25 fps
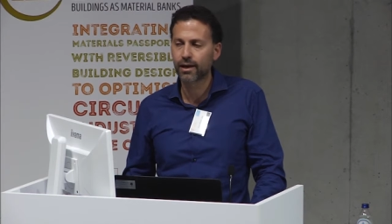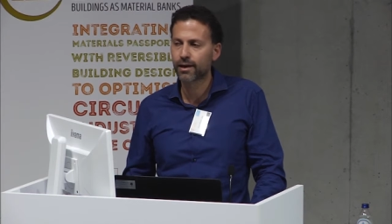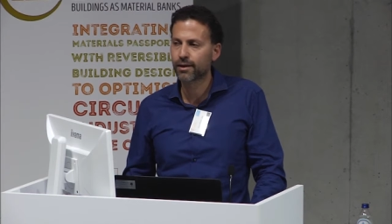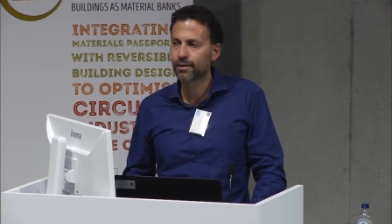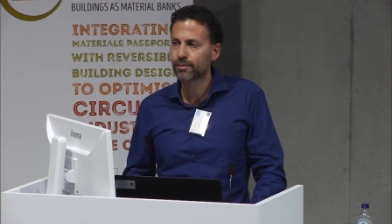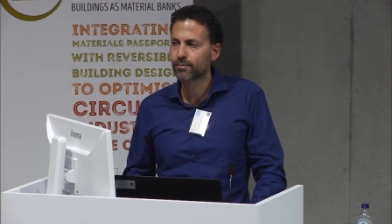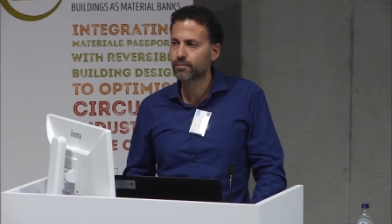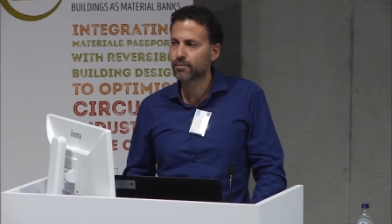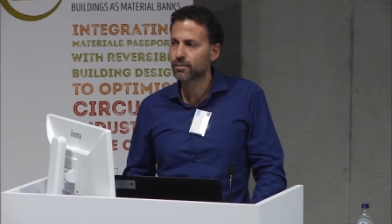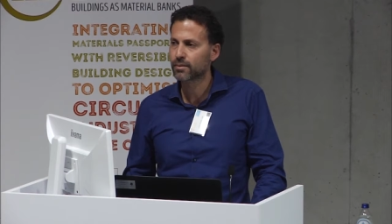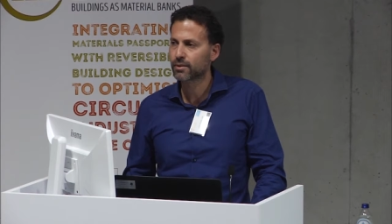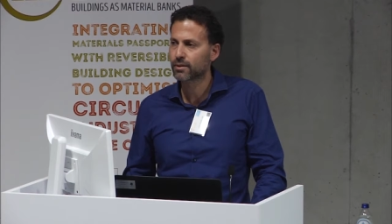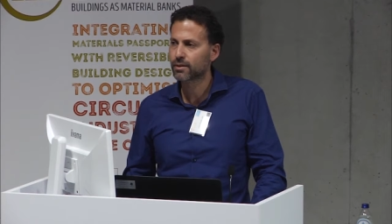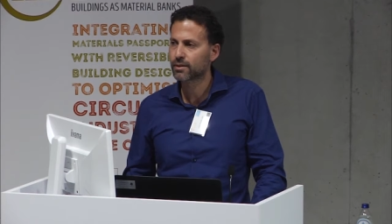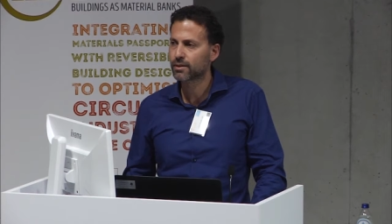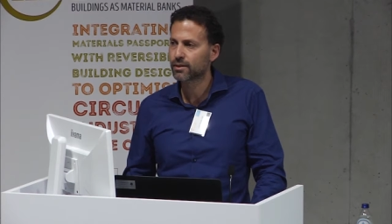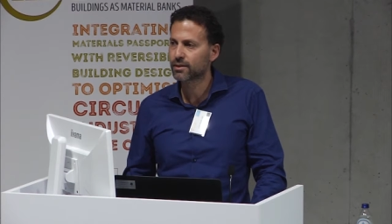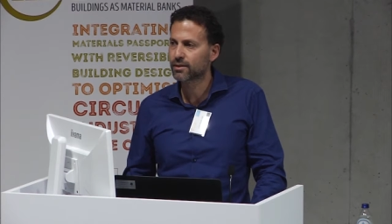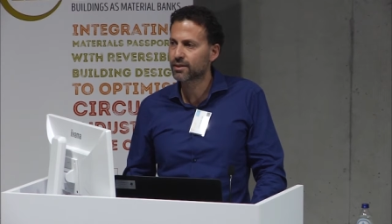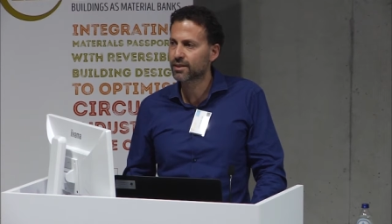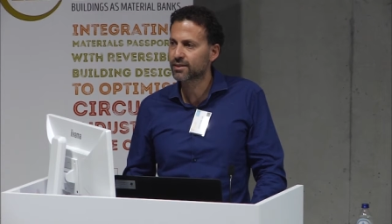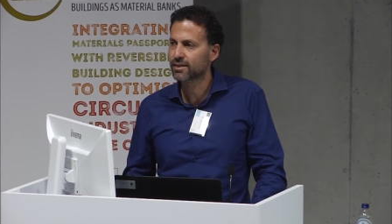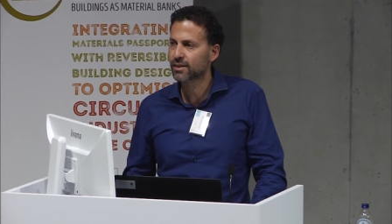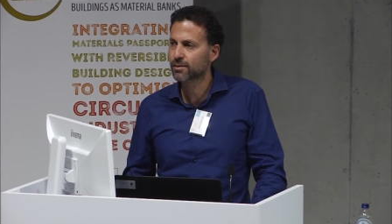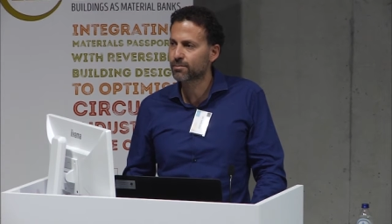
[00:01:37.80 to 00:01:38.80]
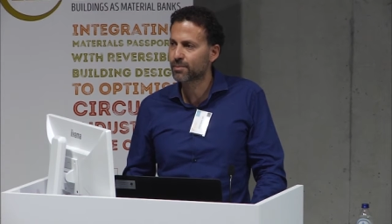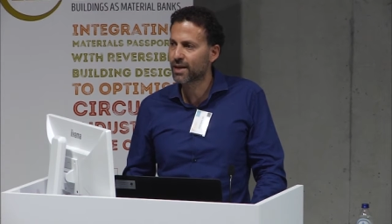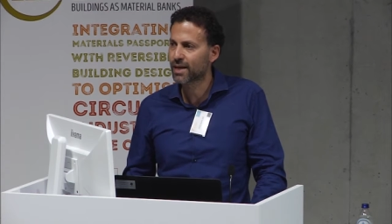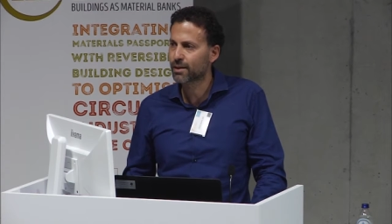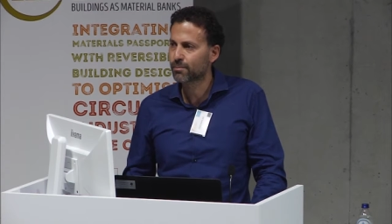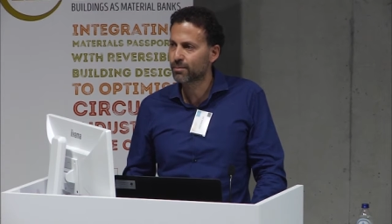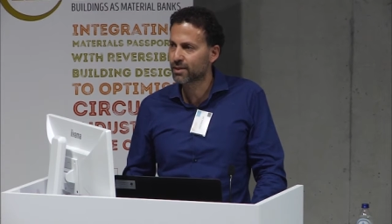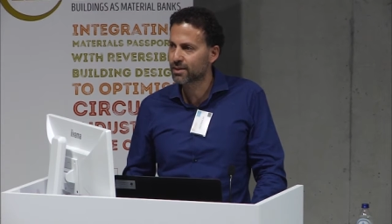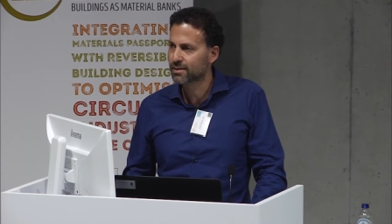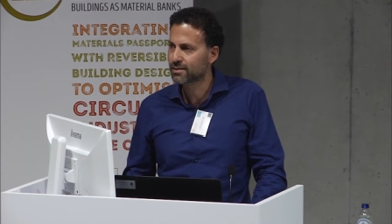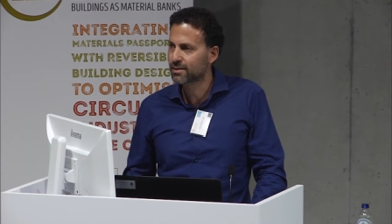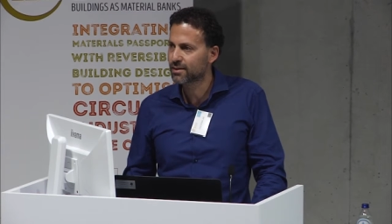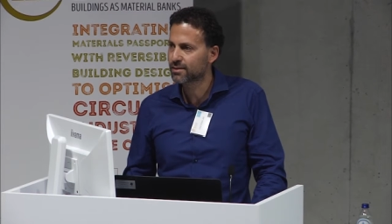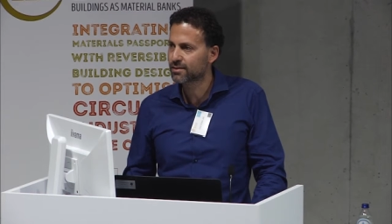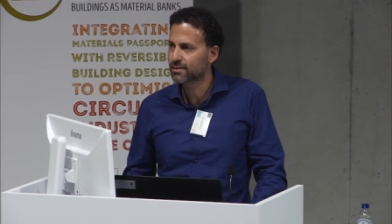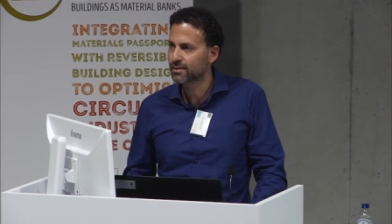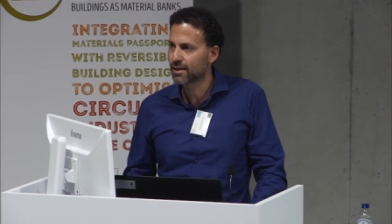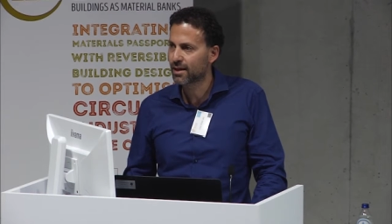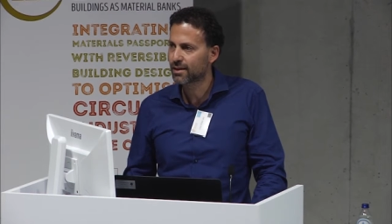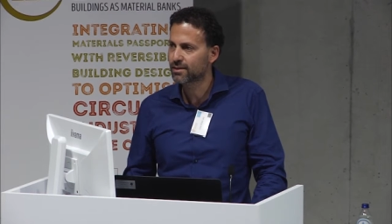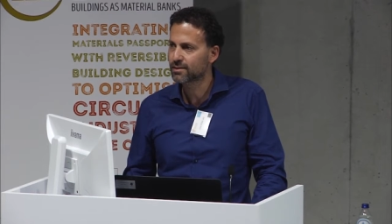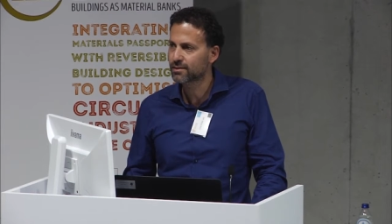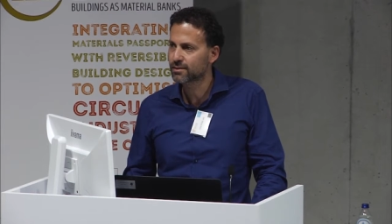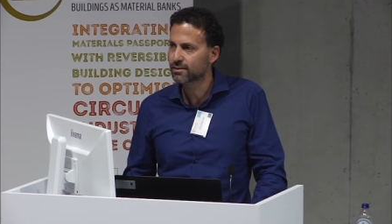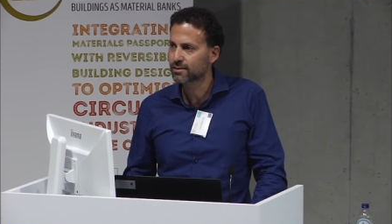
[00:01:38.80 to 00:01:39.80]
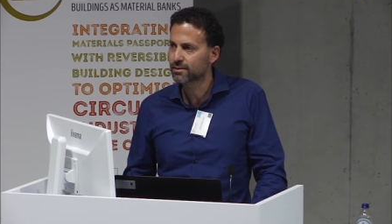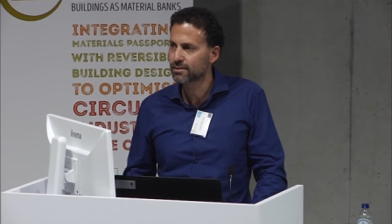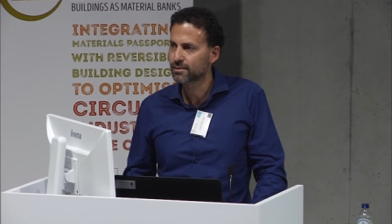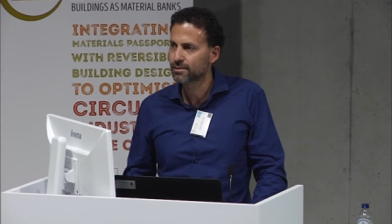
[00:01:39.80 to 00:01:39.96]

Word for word: Um, does it make business sense?